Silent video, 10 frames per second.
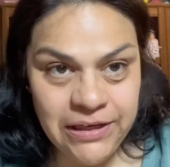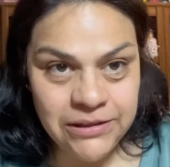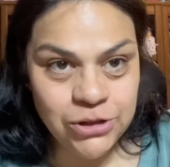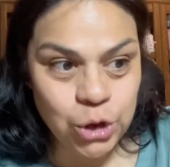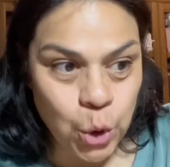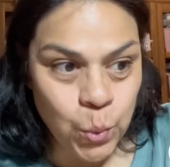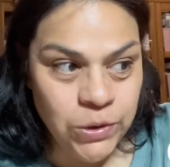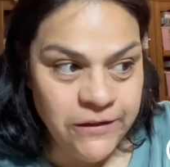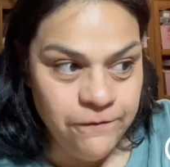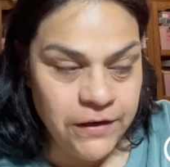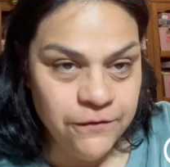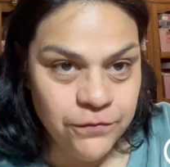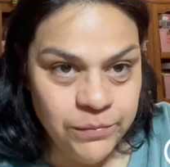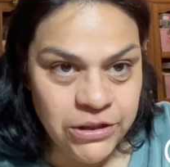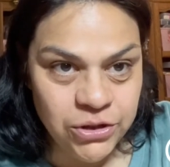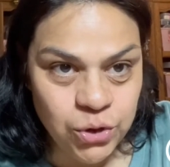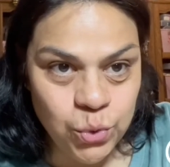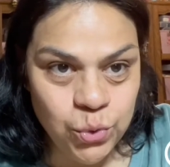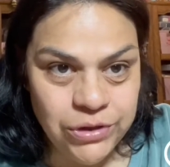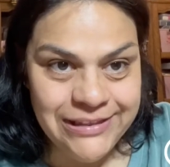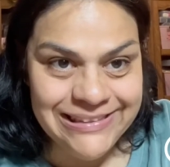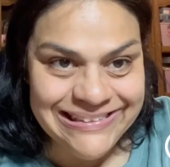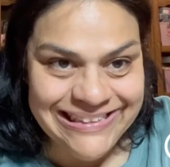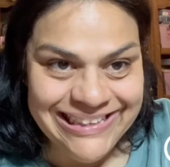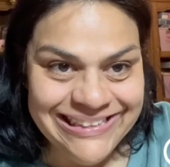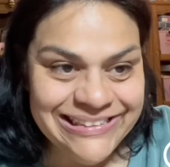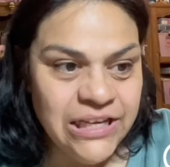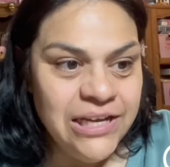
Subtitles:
and it's only fair for me to do these things